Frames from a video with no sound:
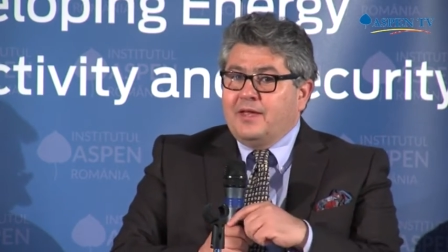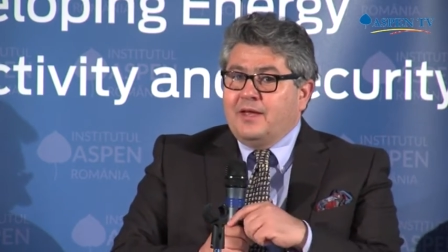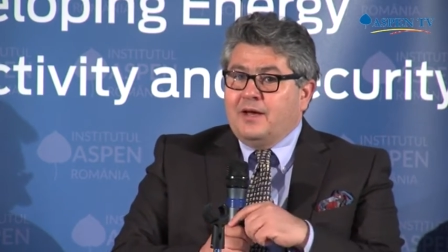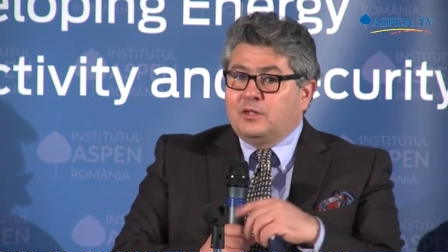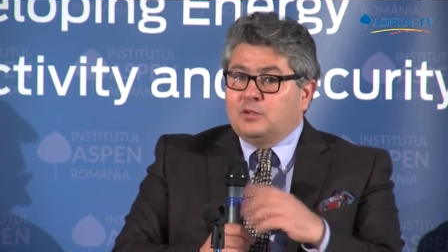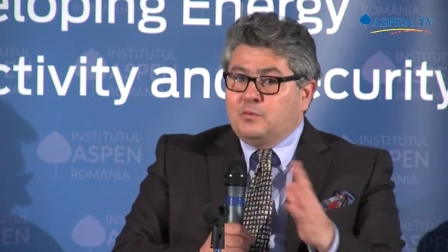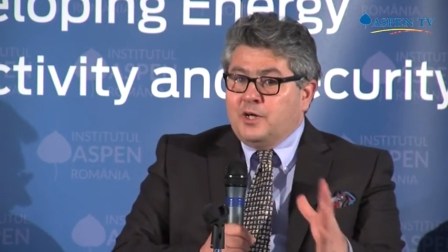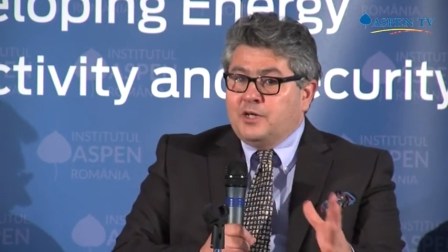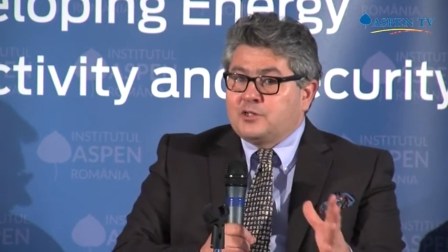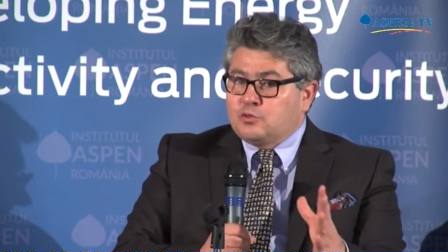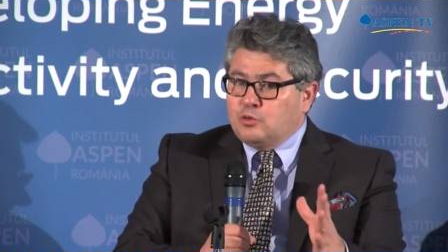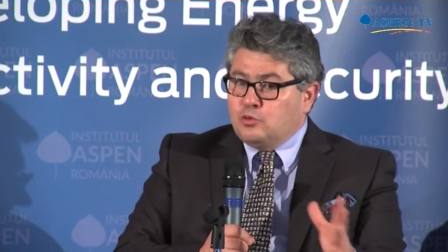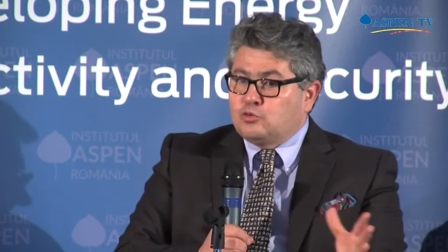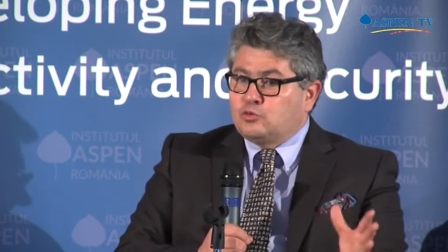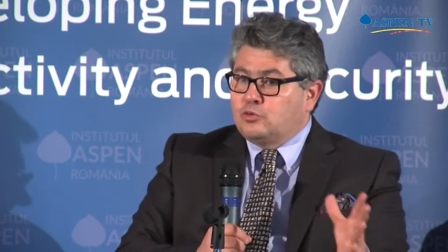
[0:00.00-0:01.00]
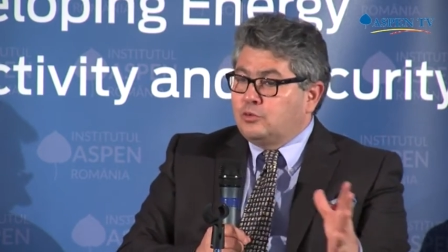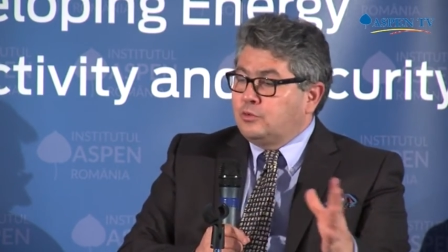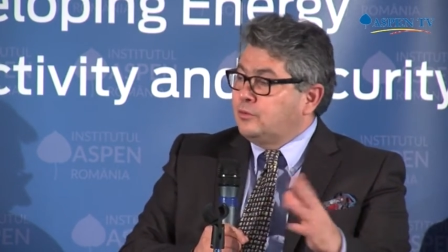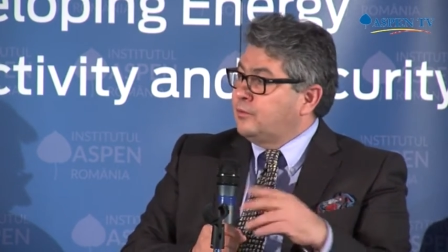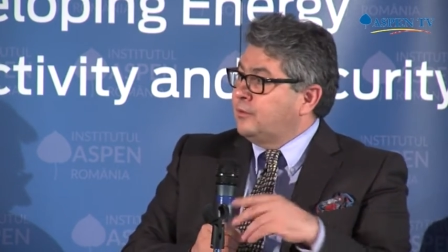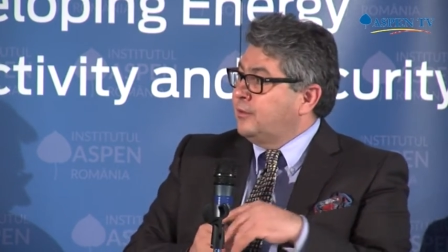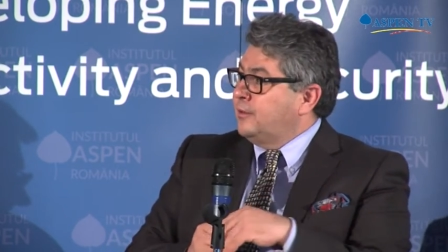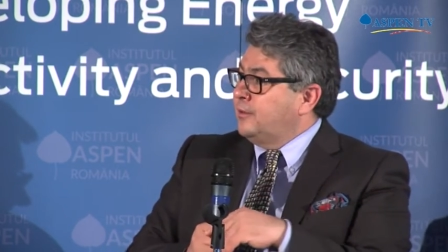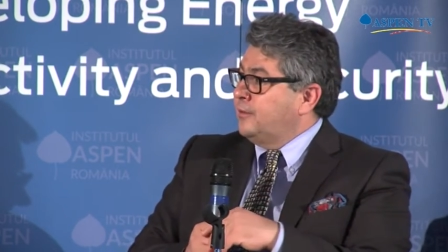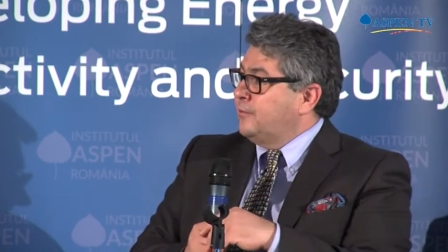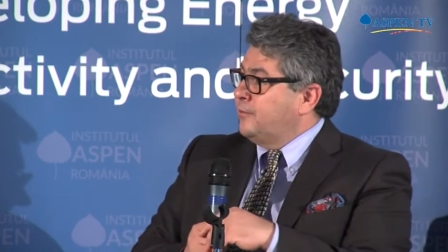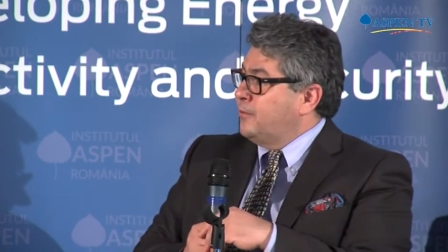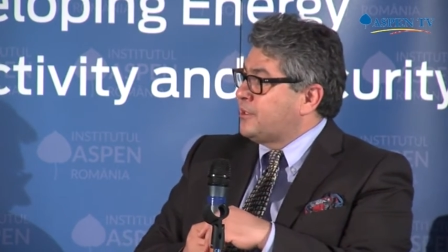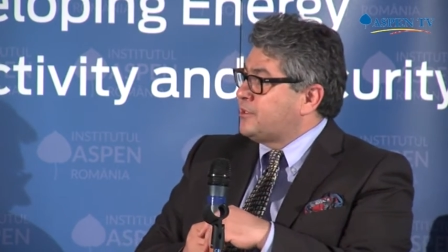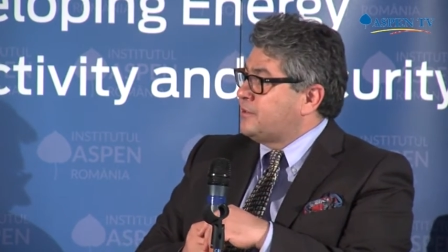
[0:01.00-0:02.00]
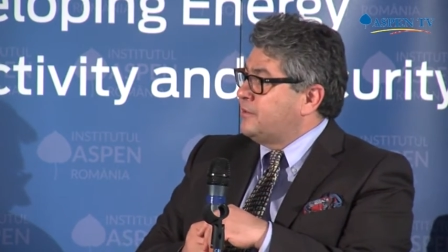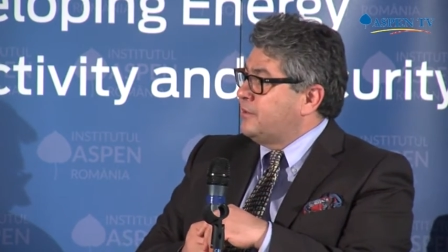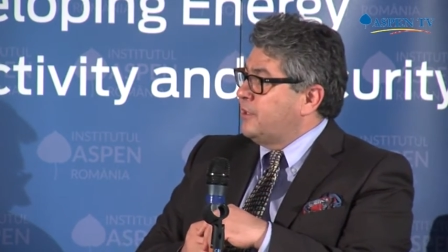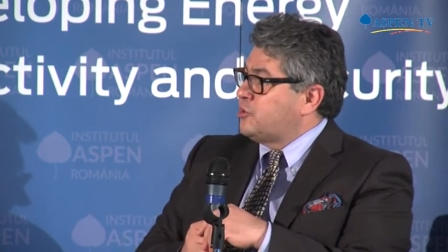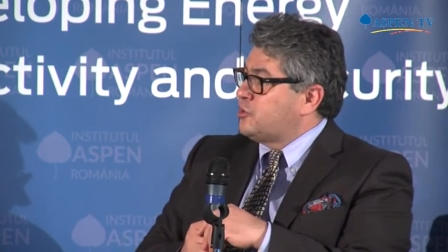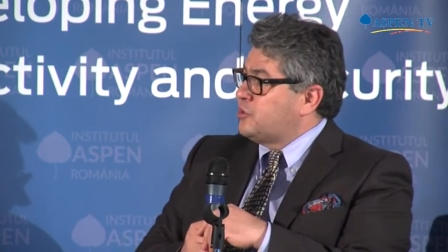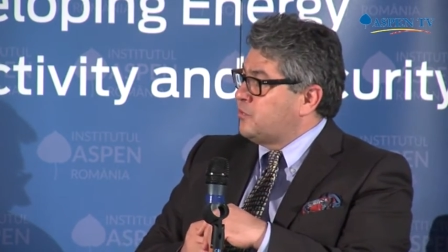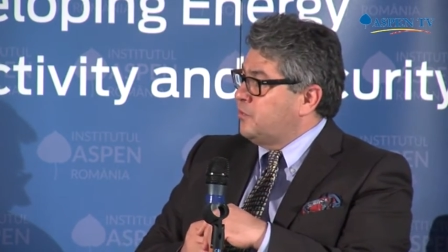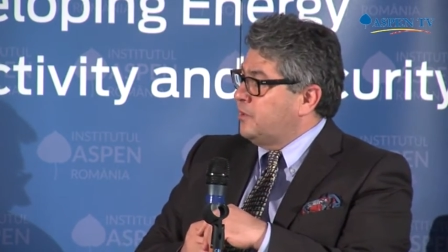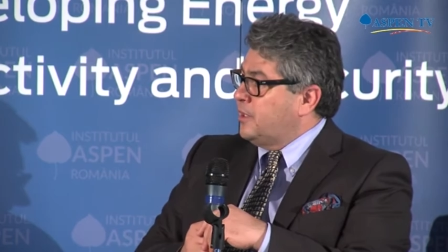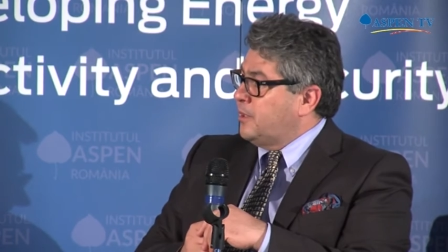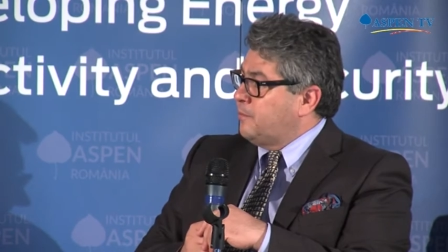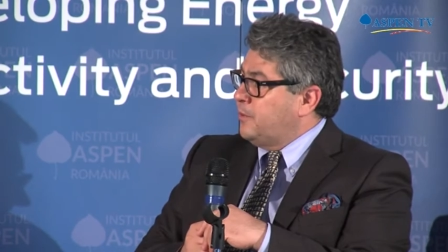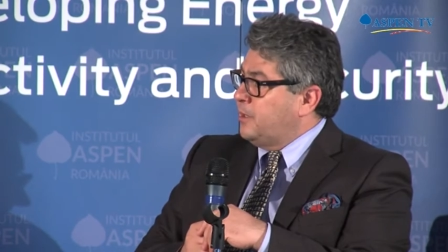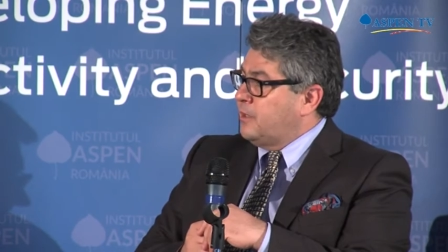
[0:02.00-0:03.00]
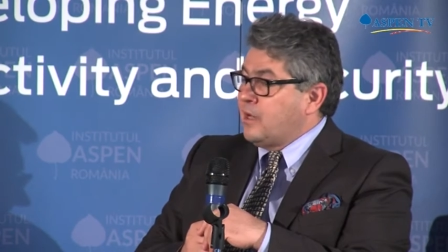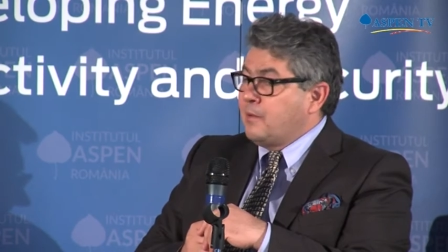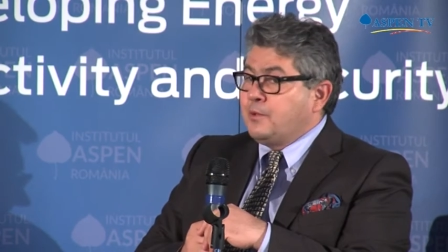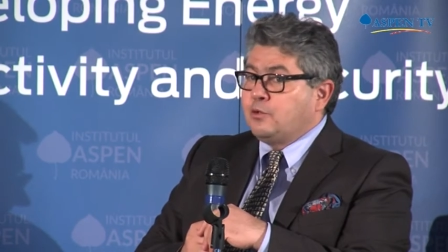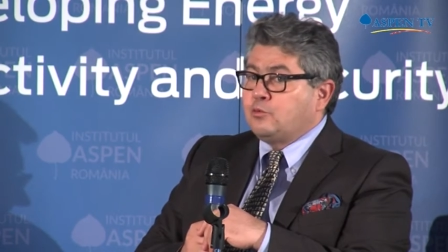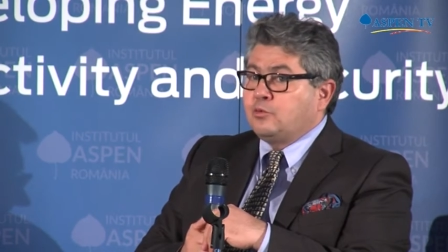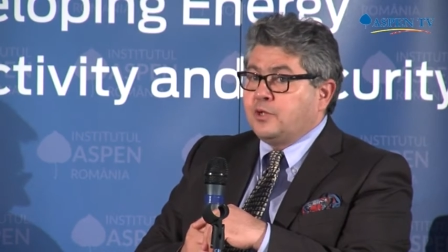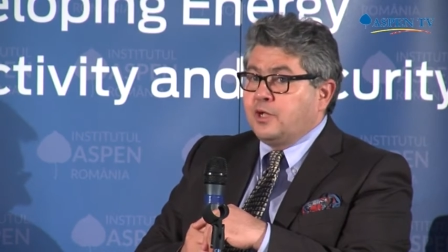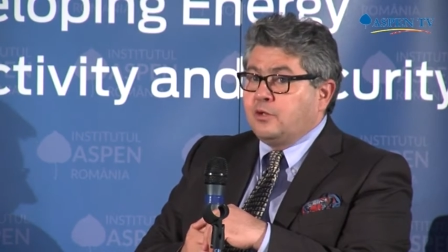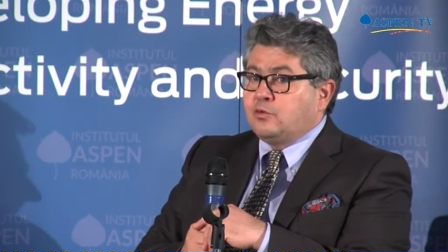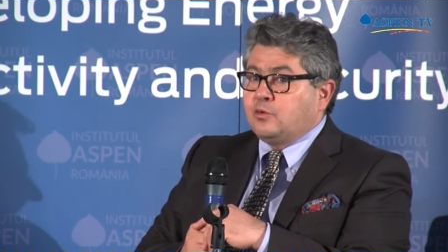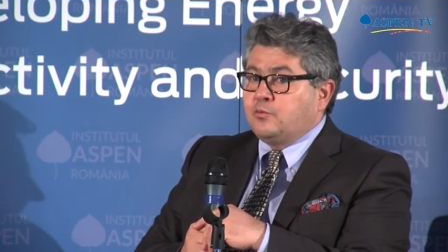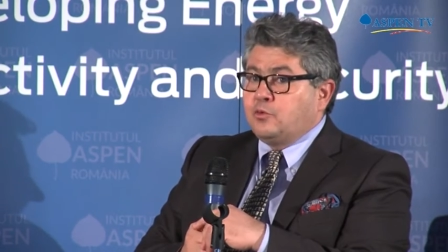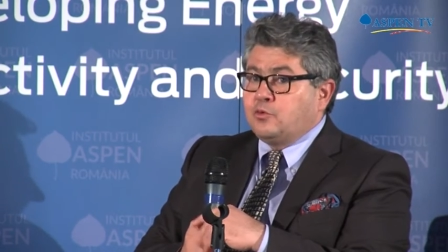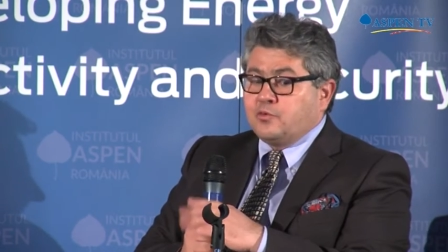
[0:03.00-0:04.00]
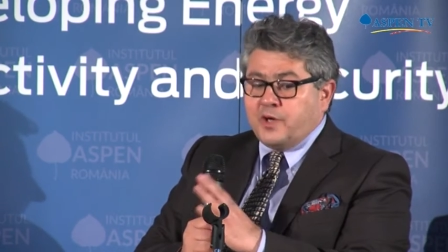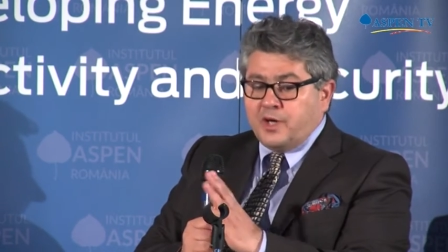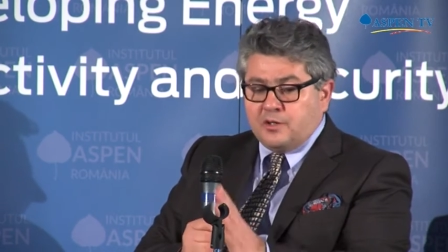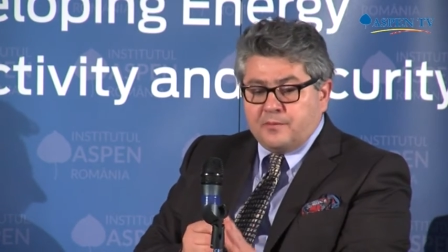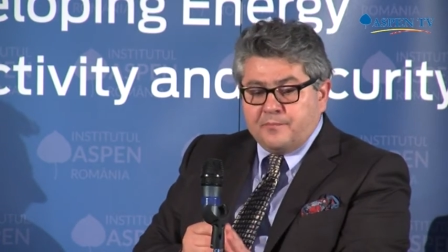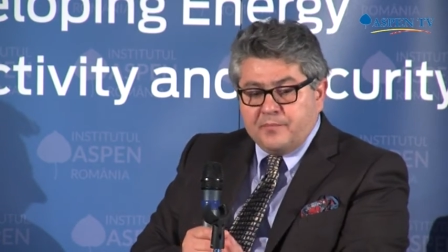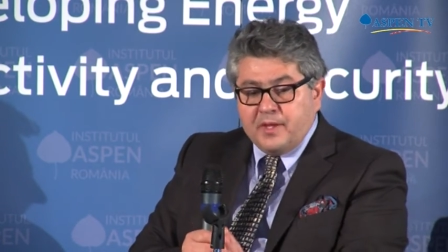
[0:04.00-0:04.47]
Otherwise, also, the Western nations will not be coming to the aid of Ukraine.